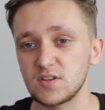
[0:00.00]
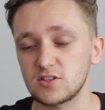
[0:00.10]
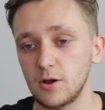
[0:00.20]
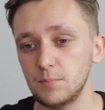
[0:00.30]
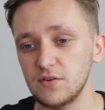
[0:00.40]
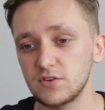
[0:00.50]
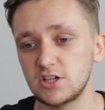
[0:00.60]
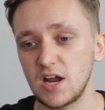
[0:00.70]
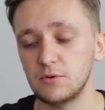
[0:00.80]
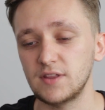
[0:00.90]
So a bit of a
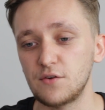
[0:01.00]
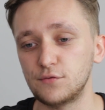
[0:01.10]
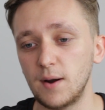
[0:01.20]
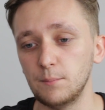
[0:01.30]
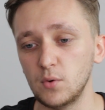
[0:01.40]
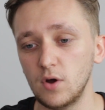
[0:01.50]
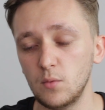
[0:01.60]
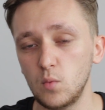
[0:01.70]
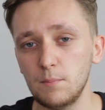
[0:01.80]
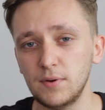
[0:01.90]
shame on that front.
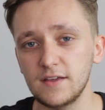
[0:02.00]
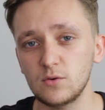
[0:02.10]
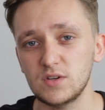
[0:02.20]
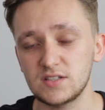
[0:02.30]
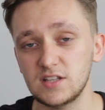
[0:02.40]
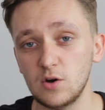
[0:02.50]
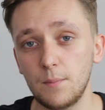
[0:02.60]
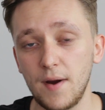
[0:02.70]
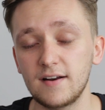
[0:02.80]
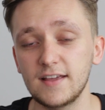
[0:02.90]
But one player that we
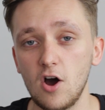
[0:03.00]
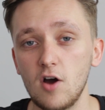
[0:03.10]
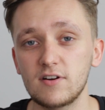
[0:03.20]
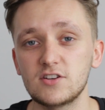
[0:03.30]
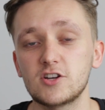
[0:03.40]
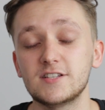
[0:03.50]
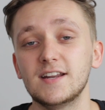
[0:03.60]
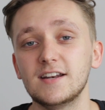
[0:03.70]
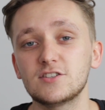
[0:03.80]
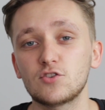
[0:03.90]
still apparently are
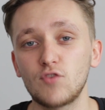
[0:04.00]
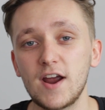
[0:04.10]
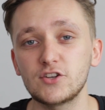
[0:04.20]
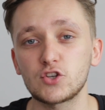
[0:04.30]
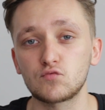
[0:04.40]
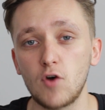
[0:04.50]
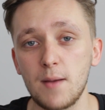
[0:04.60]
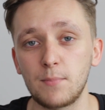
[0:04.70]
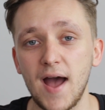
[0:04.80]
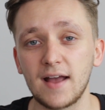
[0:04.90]
interested in is the Rangers
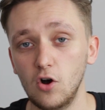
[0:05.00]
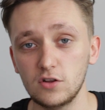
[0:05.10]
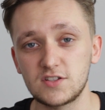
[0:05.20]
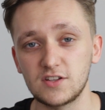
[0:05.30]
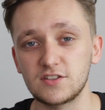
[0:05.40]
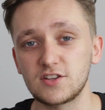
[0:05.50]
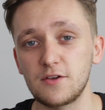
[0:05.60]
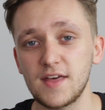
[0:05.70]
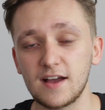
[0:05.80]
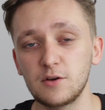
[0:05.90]
right back, Hodson.
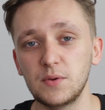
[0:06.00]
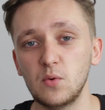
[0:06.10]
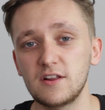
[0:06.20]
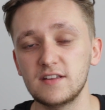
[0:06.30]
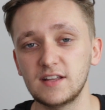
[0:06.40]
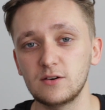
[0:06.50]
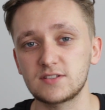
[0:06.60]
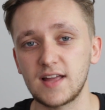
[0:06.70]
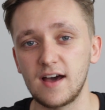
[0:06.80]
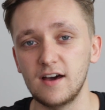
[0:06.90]
So that could be one of the
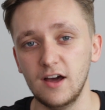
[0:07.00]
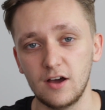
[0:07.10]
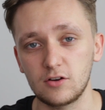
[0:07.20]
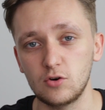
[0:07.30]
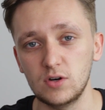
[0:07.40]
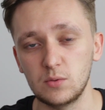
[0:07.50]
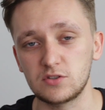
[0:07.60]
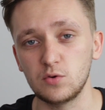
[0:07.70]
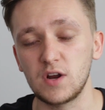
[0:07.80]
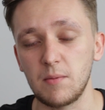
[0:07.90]
deals that Cawley
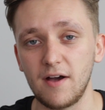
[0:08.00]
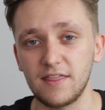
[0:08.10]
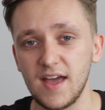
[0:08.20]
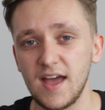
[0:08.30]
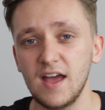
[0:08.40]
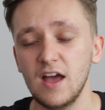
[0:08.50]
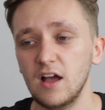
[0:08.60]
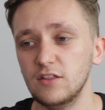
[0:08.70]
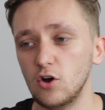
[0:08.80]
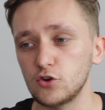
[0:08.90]
was talking about there.
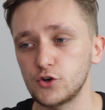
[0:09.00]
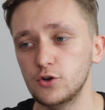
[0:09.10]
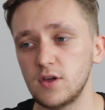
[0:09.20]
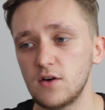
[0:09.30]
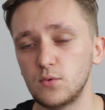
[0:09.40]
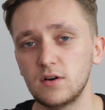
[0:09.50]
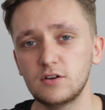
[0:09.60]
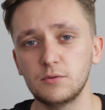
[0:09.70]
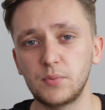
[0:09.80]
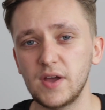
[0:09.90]
Not sure who the other
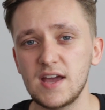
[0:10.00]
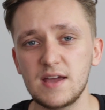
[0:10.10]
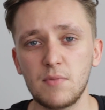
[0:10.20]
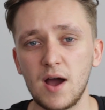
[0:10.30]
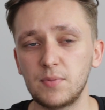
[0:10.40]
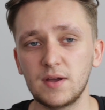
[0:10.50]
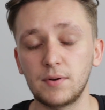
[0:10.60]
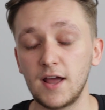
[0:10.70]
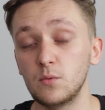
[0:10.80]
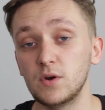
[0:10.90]
one could be. Might be a
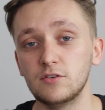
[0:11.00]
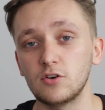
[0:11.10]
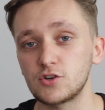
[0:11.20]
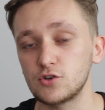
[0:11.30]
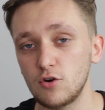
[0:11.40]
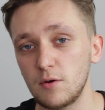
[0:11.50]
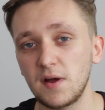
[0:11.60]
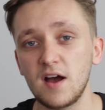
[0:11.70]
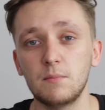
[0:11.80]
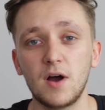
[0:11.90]
player we're not sure
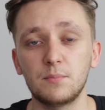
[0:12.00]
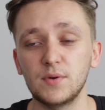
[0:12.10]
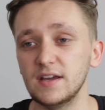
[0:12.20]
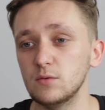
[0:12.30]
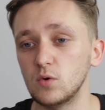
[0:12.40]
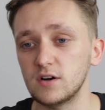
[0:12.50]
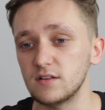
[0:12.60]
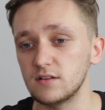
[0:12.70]
about. Might be one